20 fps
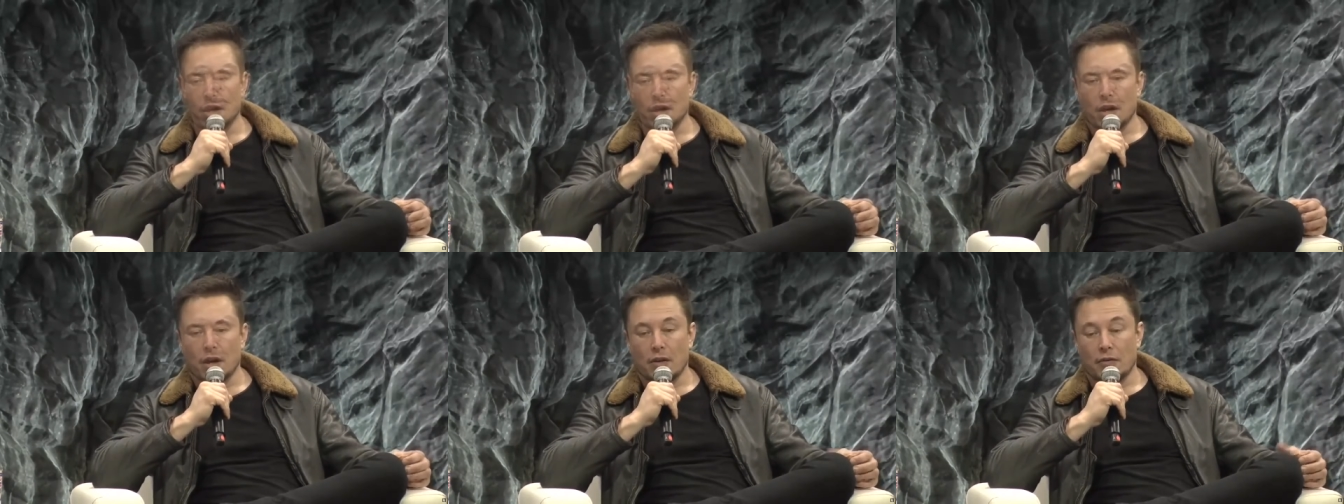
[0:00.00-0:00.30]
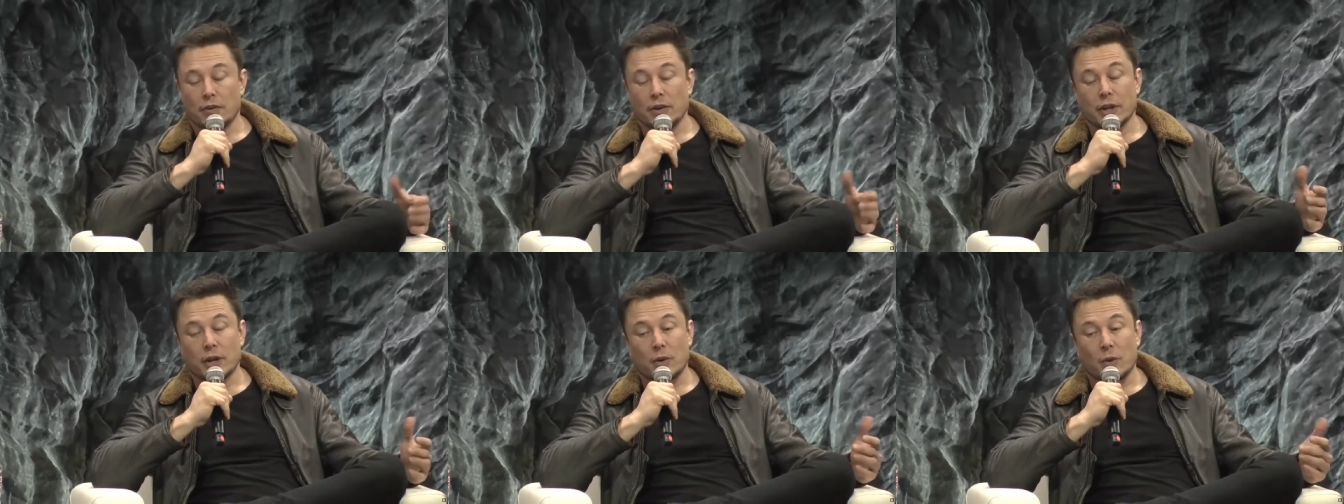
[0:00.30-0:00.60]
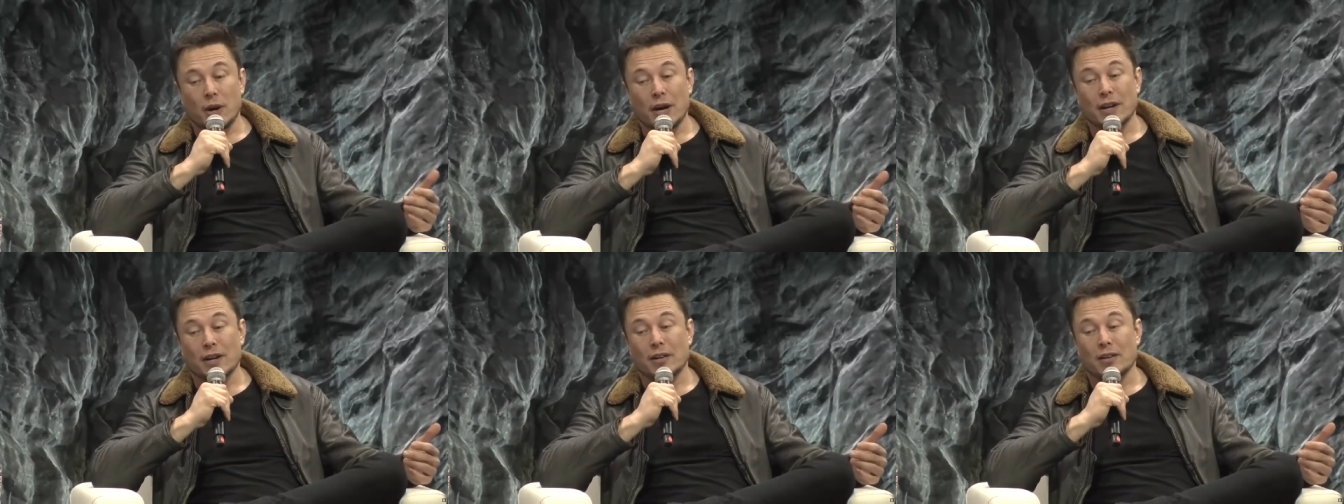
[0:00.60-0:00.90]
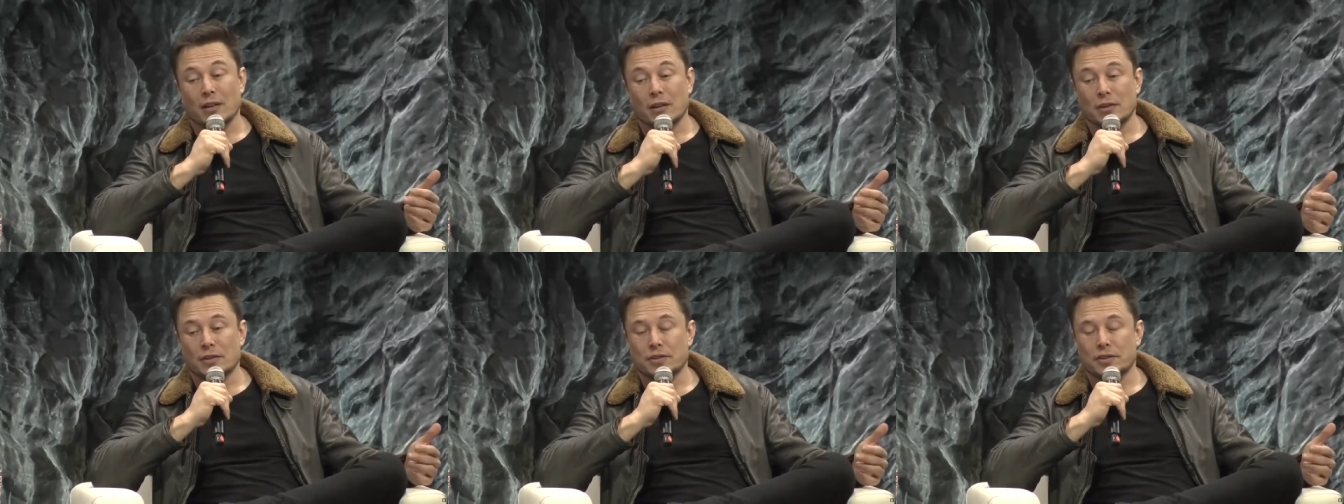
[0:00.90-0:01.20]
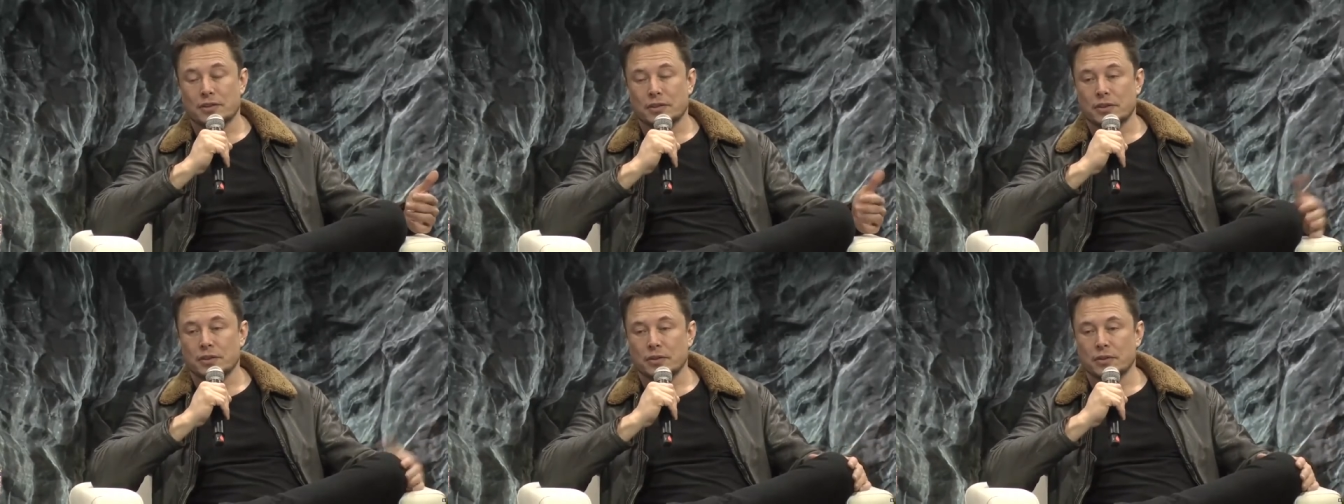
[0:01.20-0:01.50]
I'm really quite close
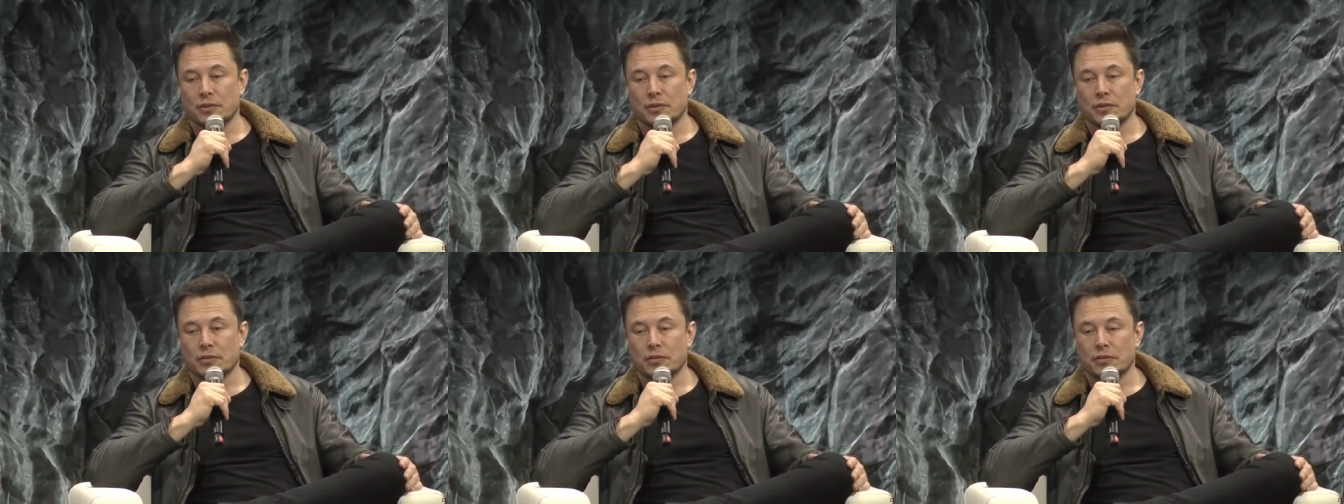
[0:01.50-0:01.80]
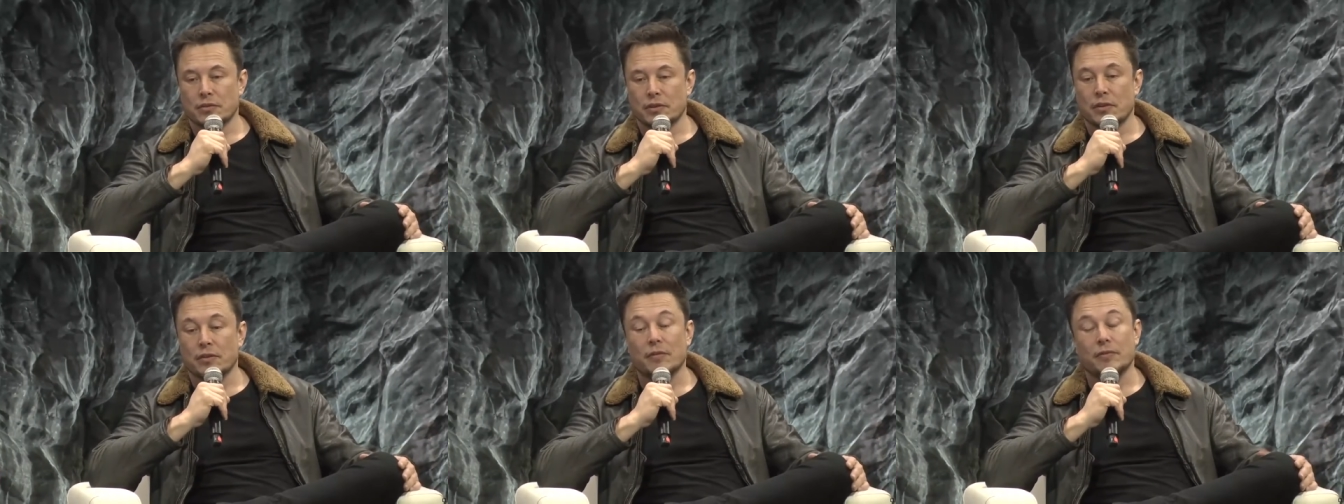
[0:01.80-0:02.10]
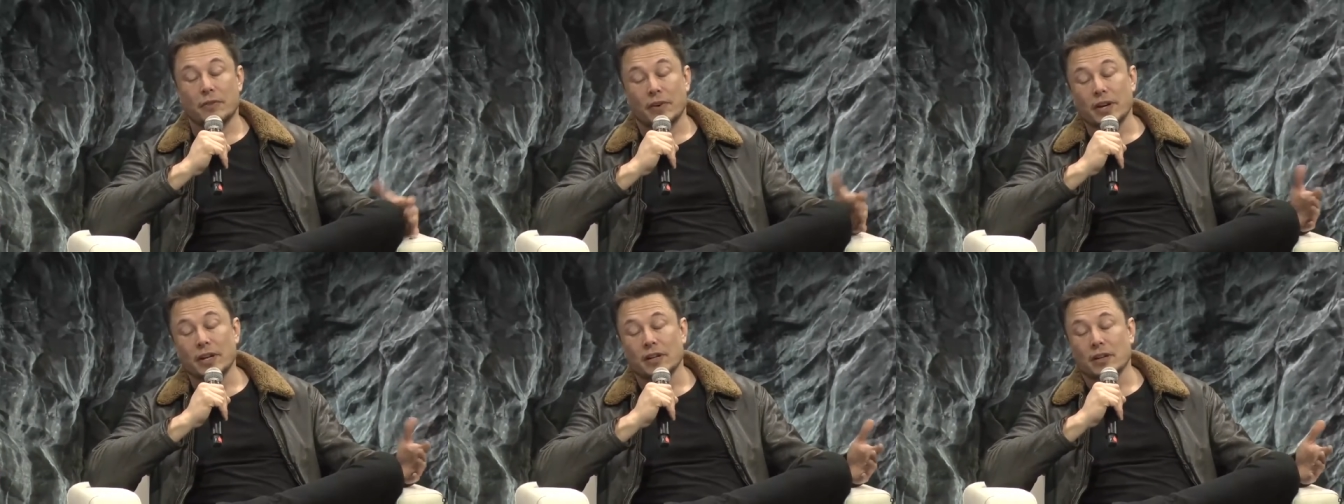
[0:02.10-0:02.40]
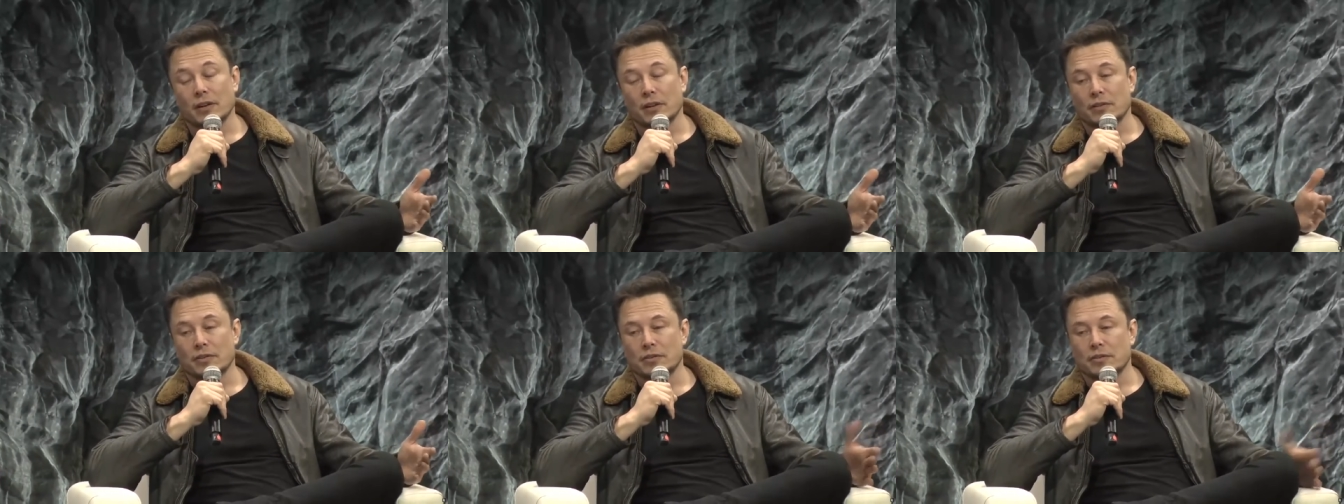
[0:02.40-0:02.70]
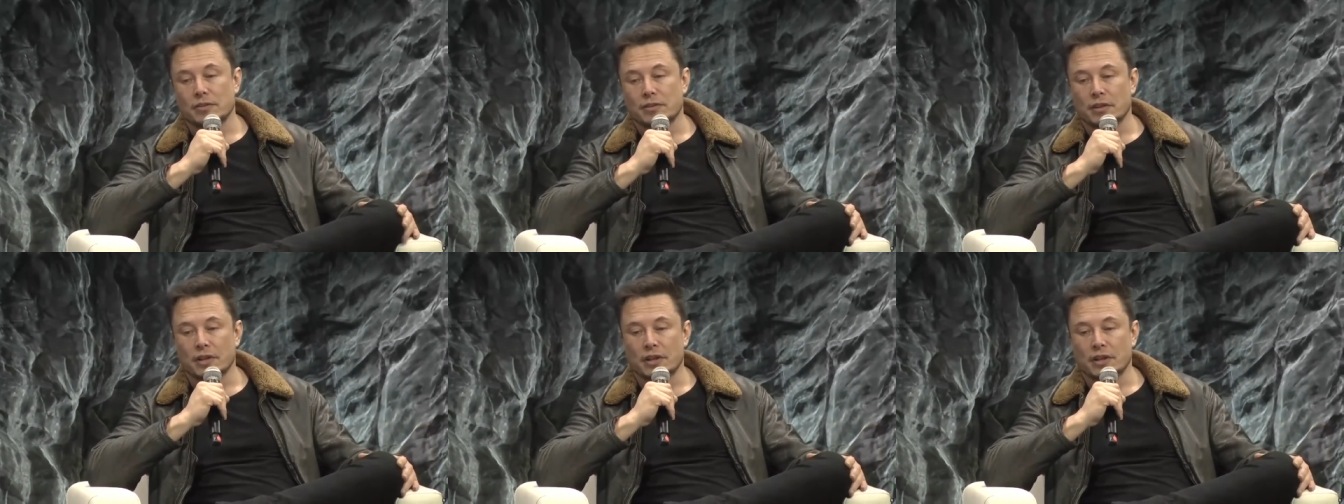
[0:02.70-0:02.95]
to, I'm very close to the,